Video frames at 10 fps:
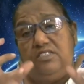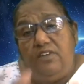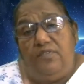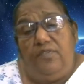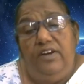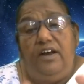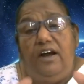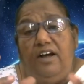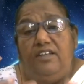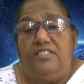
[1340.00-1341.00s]
toughen
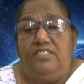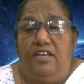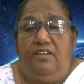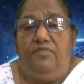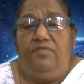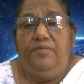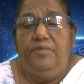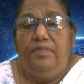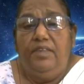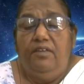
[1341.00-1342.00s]
ourselves.
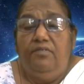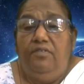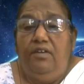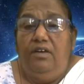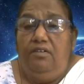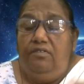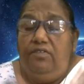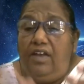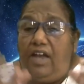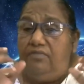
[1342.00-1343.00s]

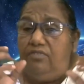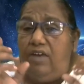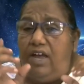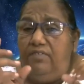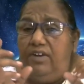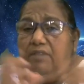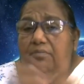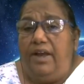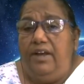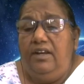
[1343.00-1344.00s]
We have to have in our
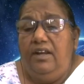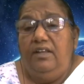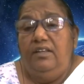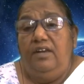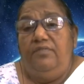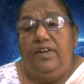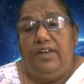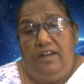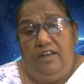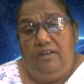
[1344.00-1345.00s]
mind that we
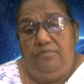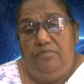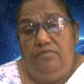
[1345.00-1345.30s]
can help.